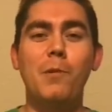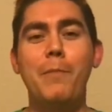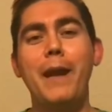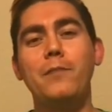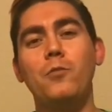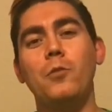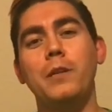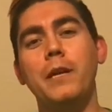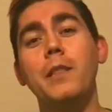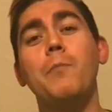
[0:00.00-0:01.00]
We're back to
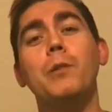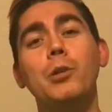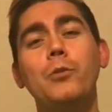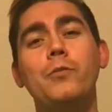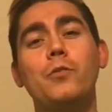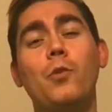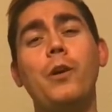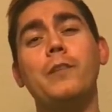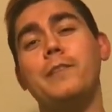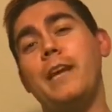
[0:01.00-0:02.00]
another balloon
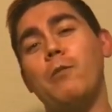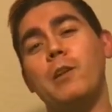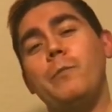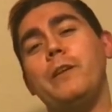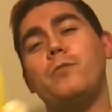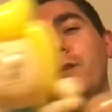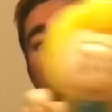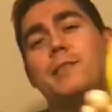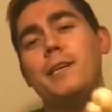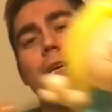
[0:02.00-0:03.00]
tutorial. Today we're gonna be
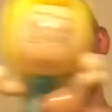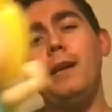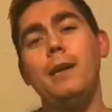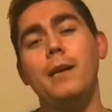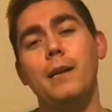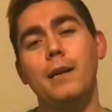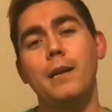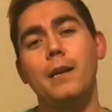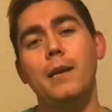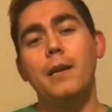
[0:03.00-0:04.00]
twisting
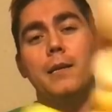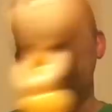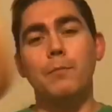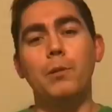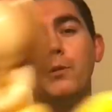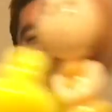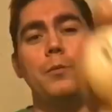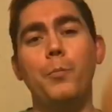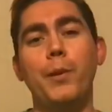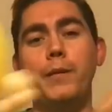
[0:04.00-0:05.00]
some
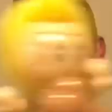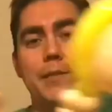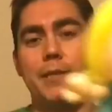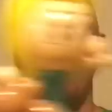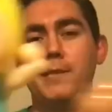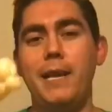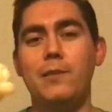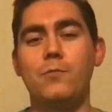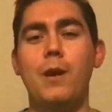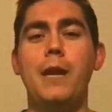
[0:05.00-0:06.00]
balloon princesses.
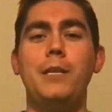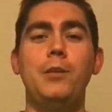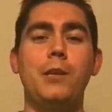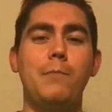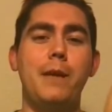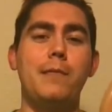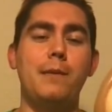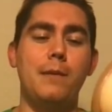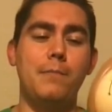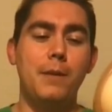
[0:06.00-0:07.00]
That's right, and you can make
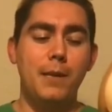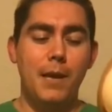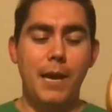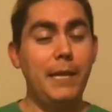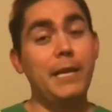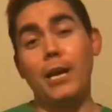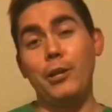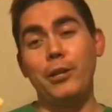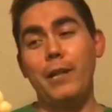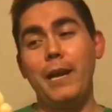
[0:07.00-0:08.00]
them uh, any
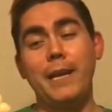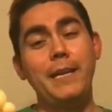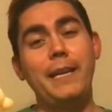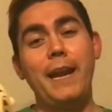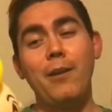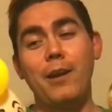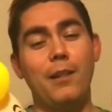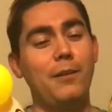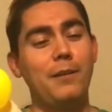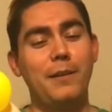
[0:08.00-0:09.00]
color you like, any hair
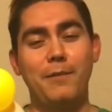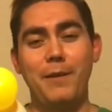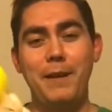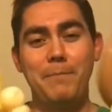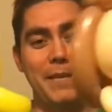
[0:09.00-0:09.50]
color, right?